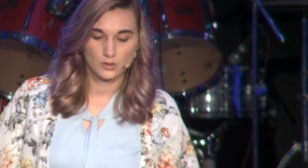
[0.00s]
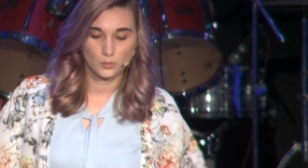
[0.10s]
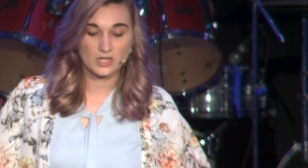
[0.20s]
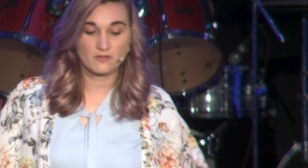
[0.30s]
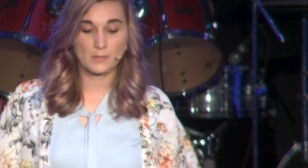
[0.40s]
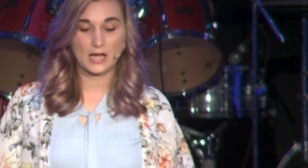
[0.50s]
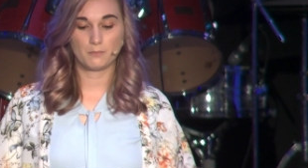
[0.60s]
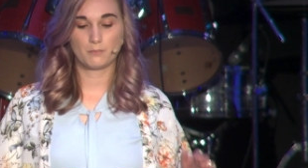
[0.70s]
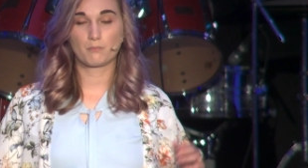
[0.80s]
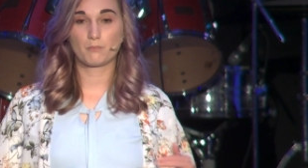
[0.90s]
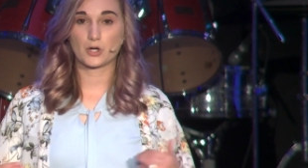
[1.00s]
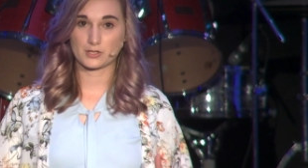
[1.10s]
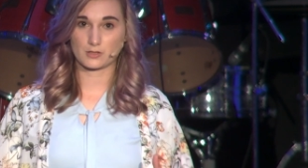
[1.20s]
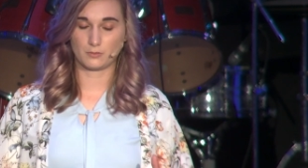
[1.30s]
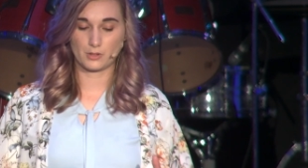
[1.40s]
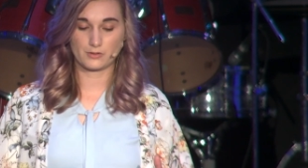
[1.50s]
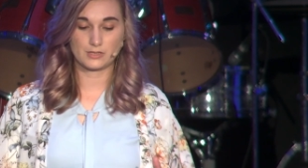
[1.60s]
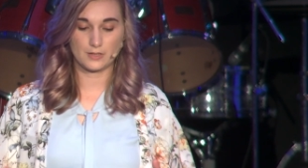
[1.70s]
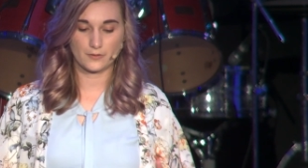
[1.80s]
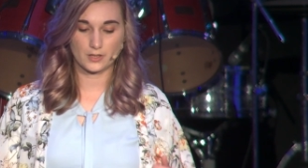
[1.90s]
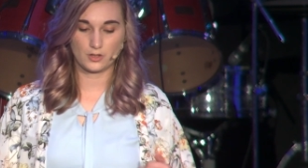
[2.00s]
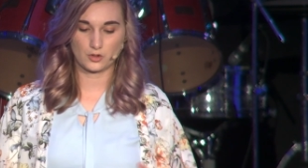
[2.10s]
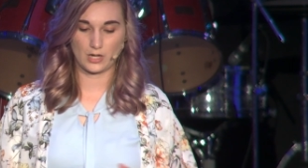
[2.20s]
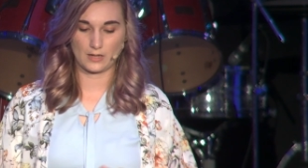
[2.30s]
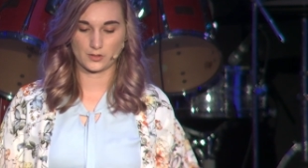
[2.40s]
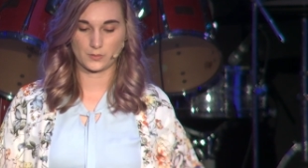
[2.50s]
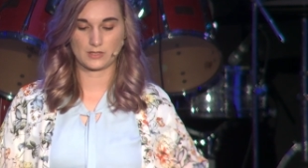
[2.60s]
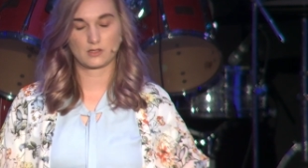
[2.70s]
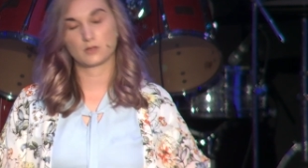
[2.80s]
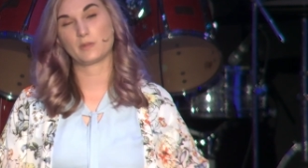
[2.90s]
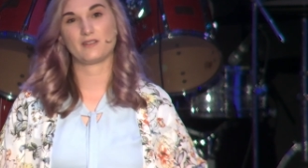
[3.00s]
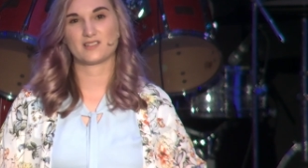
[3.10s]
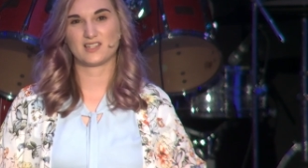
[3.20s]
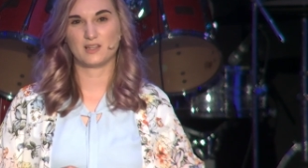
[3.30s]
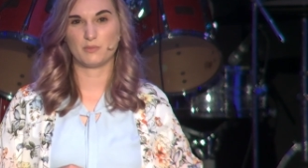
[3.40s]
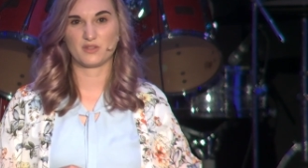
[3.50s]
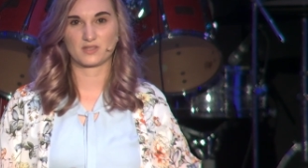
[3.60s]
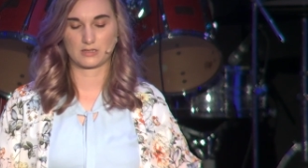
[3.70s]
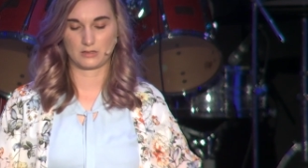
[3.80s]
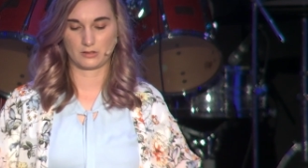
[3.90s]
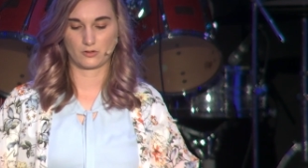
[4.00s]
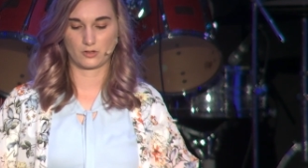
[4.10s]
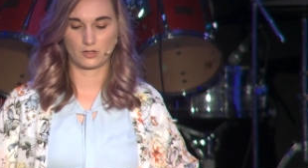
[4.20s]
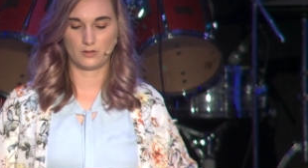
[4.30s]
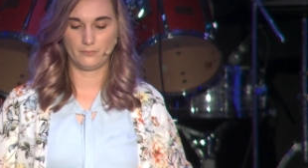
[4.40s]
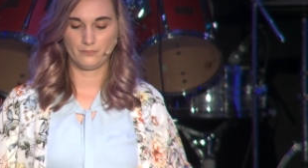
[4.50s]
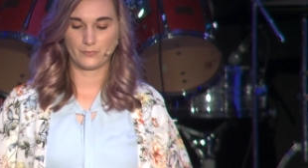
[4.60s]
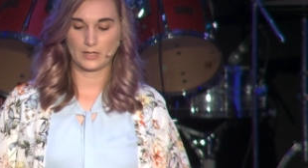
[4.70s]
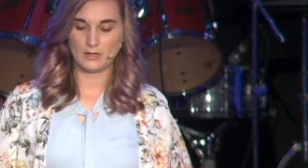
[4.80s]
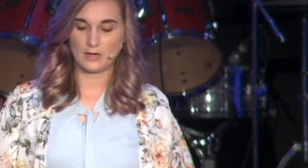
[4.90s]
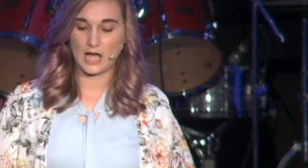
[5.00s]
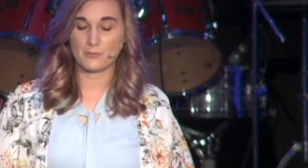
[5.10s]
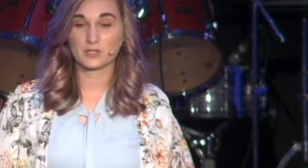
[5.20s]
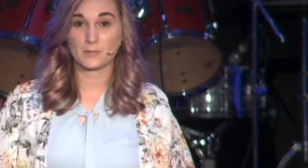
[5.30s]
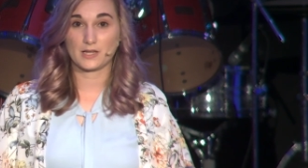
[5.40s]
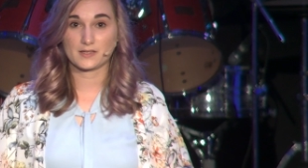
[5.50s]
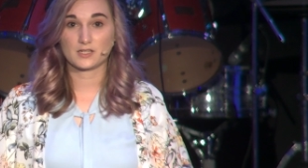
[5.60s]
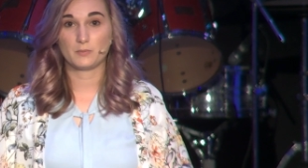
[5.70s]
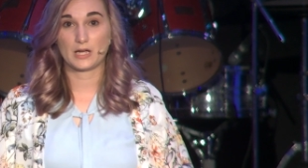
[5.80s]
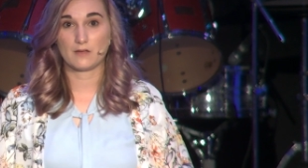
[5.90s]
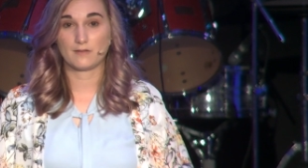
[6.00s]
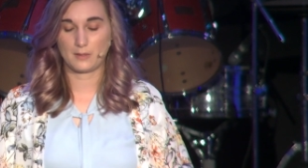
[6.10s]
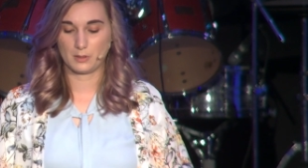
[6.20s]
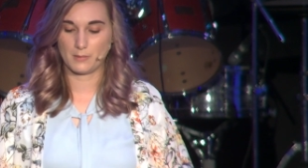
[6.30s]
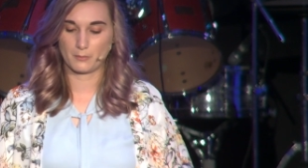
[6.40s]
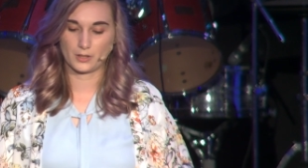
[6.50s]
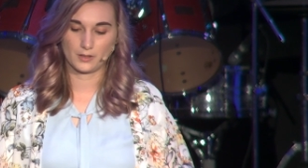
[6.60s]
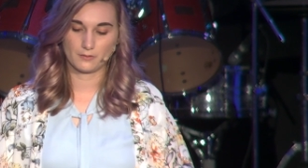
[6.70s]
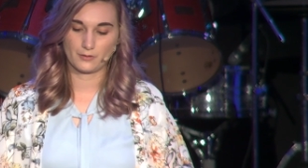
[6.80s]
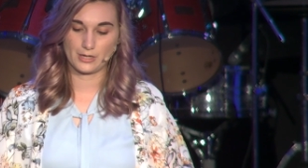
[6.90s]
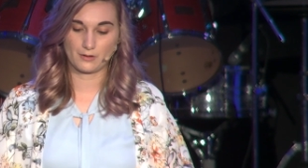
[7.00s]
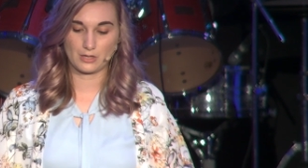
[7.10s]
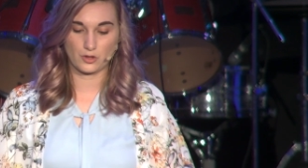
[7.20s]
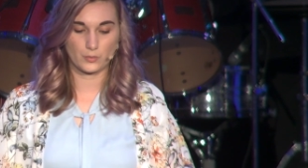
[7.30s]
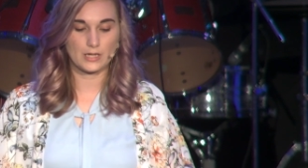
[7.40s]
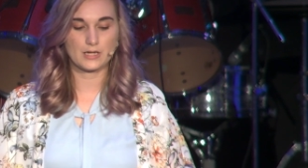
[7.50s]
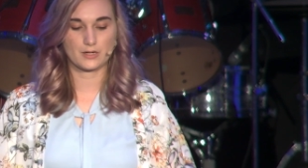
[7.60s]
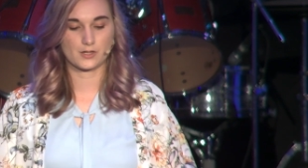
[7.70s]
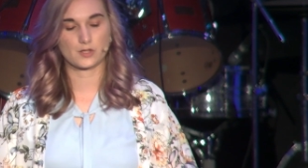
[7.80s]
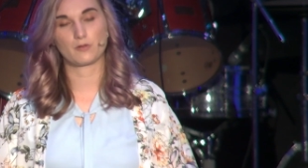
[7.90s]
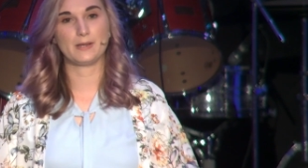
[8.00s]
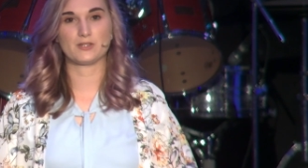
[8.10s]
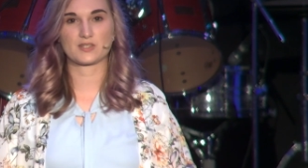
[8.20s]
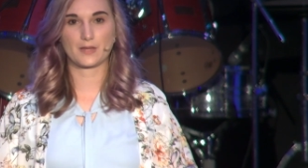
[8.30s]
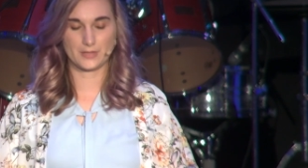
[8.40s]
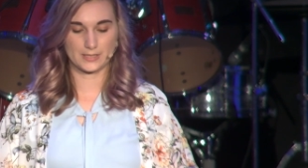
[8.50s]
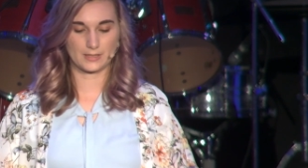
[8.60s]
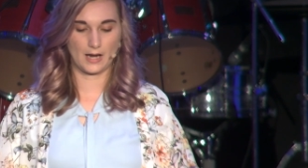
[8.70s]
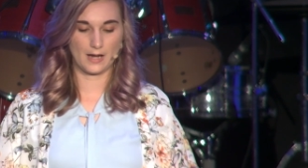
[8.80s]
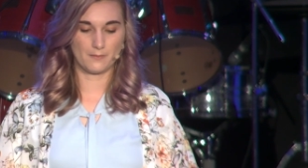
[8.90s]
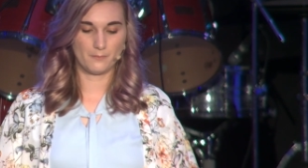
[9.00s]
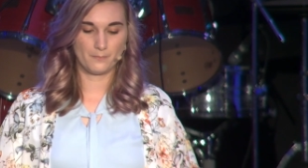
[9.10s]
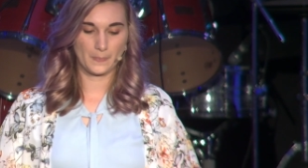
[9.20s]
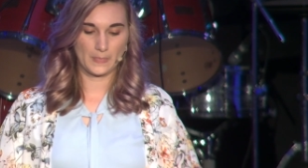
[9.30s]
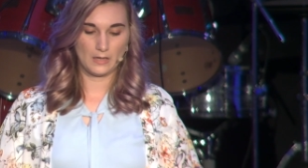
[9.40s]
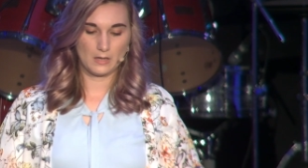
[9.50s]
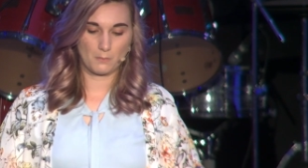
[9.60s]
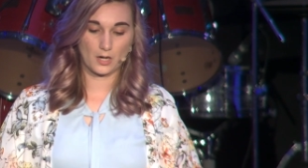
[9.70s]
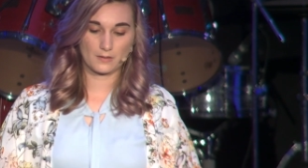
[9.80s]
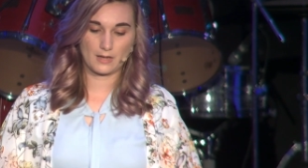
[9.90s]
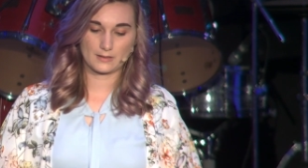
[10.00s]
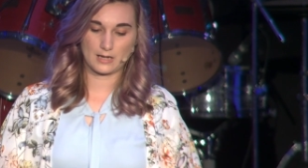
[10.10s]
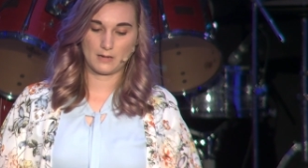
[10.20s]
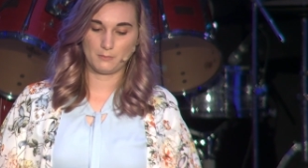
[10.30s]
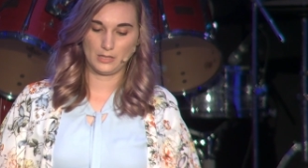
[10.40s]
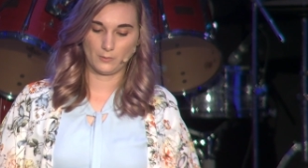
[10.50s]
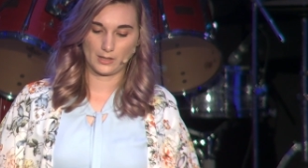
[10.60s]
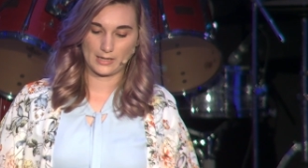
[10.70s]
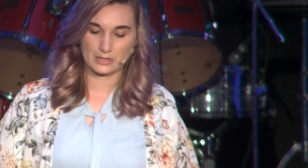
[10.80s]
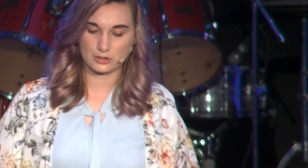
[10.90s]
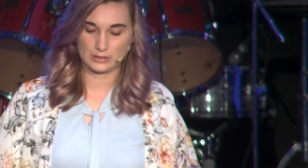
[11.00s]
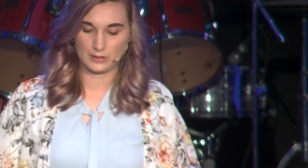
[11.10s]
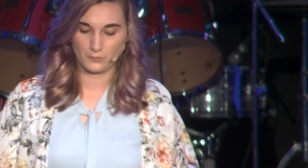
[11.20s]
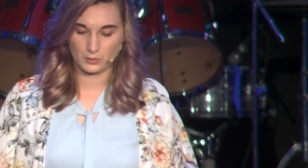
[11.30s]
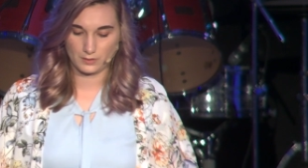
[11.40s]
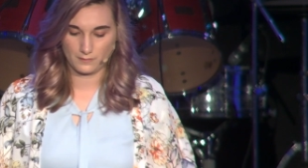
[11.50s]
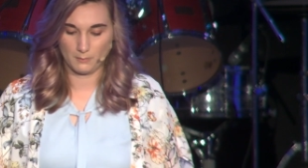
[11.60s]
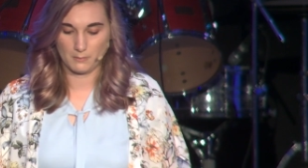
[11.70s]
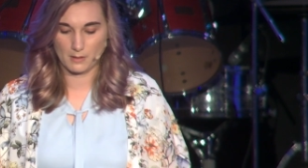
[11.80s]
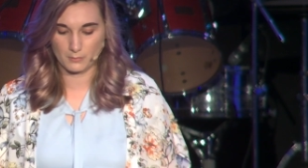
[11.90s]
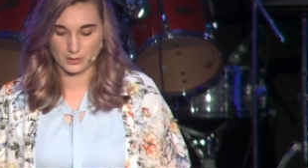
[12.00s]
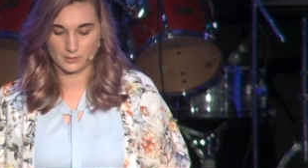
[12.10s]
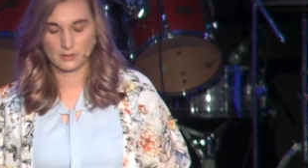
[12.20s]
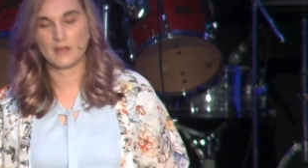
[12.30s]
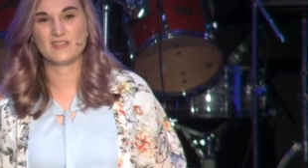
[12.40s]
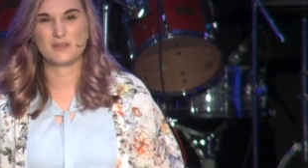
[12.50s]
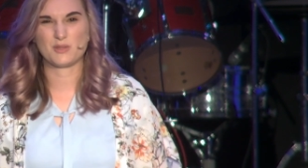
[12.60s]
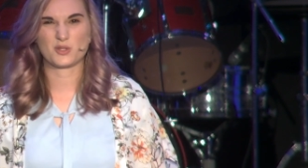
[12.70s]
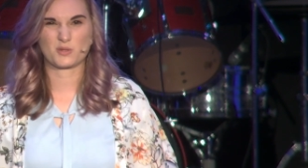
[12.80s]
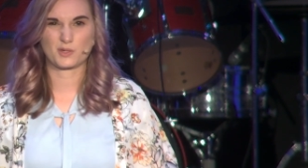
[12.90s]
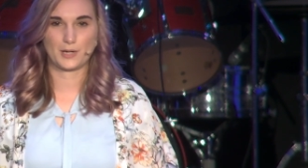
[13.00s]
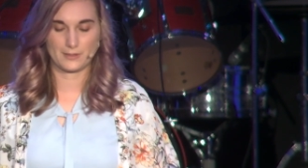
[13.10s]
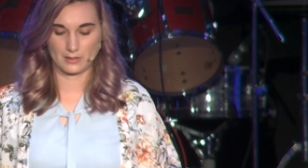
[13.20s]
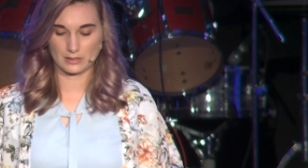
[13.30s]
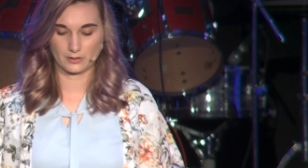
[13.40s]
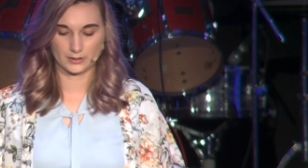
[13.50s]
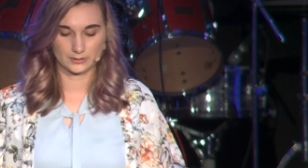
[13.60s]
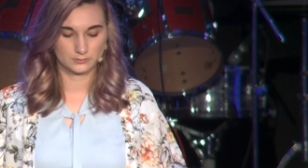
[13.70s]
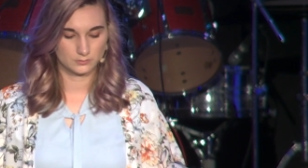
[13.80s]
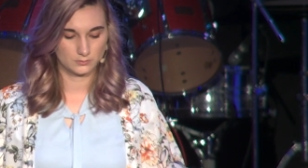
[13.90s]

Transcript: One of my personal, most difficult trials was experiencing abuse as a little girl. I was molested by a family member for nearly three years from ages seven to nine. Part of that time being while I actually lived with the family member, and the abuse was quite regular.